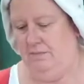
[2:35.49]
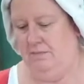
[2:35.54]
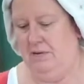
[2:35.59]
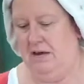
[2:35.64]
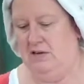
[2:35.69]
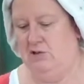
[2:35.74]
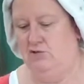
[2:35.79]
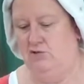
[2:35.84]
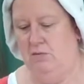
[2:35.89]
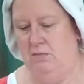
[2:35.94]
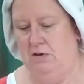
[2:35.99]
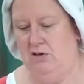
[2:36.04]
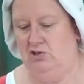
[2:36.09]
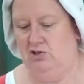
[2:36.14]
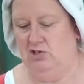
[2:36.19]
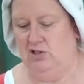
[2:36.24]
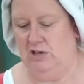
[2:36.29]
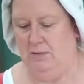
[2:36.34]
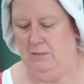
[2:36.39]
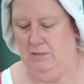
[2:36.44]
pastry
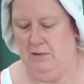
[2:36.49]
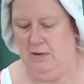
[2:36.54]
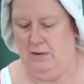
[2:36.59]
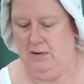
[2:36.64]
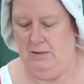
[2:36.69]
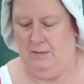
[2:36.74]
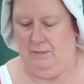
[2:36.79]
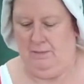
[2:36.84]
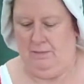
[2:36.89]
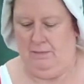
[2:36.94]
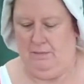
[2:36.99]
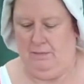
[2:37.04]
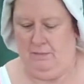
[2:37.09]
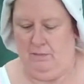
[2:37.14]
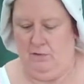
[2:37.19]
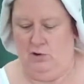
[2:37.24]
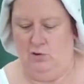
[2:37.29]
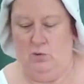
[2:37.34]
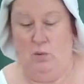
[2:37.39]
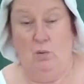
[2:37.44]
mixture,
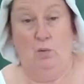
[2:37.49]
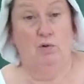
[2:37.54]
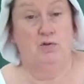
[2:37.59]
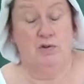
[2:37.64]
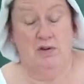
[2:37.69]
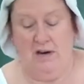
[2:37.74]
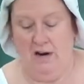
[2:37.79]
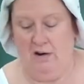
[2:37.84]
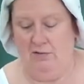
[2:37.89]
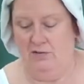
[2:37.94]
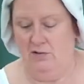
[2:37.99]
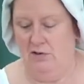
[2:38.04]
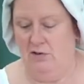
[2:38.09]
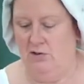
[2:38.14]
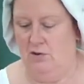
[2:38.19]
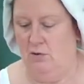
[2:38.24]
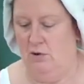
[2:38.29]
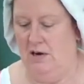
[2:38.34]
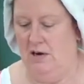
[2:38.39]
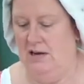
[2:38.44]
because we want enough to
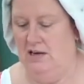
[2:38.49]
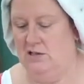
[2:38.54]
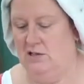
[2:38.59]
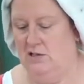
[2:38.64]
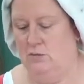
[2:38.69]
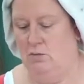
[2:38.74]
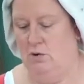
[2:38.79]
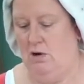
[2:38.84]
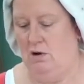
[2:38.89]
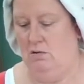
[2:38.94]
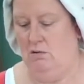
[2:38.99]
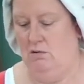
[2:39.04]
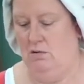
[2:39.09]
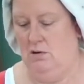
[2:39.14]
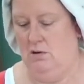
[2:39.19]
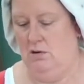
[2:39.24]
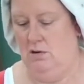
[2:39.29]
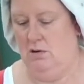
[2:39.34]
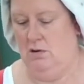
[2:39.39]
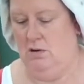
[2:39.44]
do a lid as well.
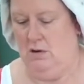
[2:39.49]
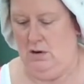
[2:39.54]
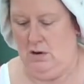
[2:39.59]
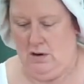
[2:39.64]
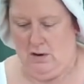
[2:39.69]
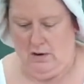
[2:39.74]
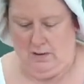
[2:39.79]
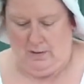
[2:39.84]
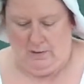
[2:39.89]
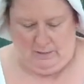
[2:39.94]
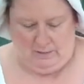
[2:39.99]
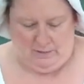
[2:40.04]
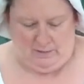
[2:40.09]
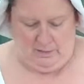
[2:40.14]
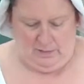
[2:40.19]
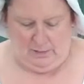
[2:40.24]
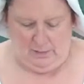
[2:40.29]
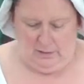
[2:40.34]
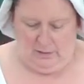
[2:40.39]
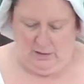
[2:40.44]

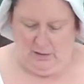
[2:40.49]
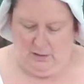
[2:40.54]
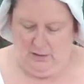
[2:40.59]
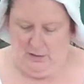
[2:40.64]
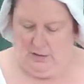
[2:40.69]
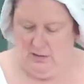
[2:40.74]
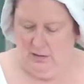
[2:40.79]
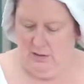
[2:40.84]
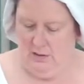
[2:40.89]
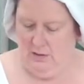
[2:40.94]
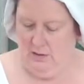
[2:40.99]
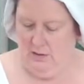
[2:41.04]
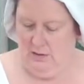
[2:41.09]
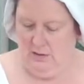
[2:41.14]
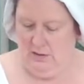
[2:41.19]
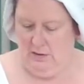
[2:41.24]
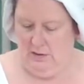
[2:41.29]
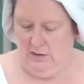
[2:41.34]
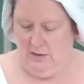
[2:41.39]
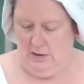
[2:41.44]
Okay,
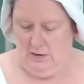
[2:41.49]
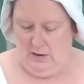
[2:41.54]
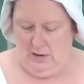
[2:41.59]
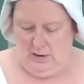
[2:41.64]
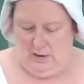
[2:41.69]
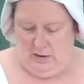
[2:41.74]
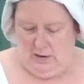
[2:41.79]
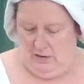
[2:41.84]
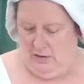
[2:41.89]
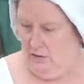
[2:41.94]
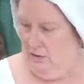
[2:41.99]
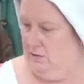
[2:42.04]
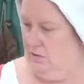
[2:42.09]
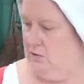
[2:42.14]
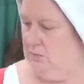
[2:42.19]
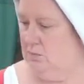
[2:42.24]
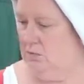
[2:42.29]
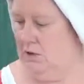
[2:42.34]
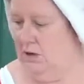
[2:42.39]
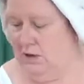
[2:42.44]

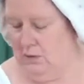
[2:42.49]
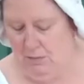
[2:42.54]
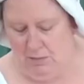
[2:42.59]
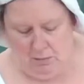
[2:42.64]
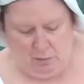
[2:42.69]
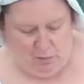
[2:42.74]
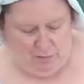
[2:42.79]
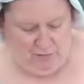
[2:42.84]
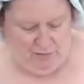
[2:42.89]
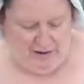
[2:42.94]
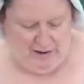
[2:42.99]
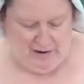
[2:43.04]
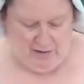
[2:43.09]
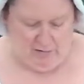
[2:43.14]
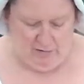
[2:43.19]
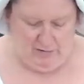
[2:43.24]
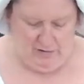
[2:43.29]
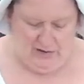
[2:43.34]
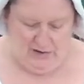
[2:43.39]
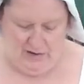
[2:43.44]
just a little bit more flour
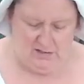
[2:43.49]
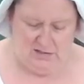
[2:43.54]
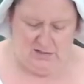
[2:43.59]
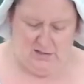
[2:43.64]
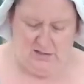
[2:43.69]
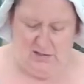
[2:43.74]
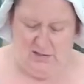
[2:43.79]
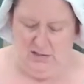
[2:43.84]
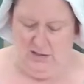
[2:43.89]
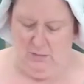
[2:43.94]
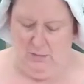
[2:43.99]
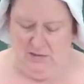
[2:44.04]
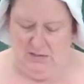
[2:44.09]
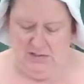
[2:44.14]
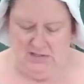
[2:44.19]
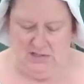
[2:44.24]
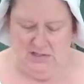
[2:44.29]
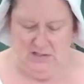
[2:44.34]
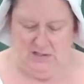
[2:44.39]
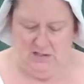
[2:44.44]
on there because it's a little
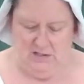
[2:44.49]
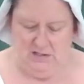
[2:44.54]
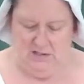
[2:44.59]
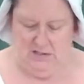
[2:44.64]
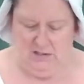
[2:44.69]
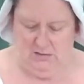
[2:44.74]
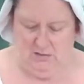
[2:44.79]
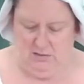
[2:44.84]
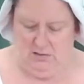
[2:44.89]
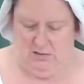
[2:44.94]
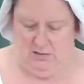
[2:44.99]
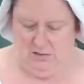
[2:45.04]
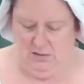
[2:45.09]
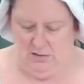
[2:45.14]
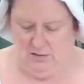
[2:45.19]
bit sticky still.